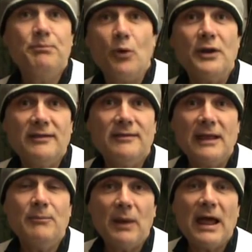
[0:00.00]
put it
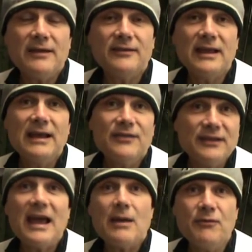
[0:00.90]
in place
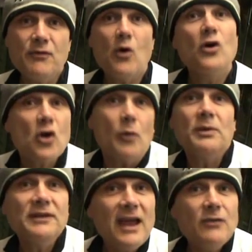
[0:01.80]
the day before, a
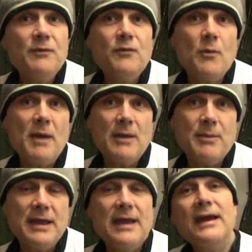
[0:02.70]
couple of days before
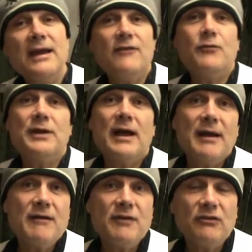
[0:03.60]
maybe, if we're not
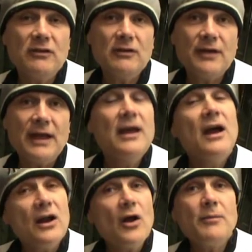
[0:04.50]
out fishing till then.
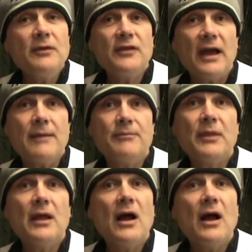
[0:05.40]
And I'm the same.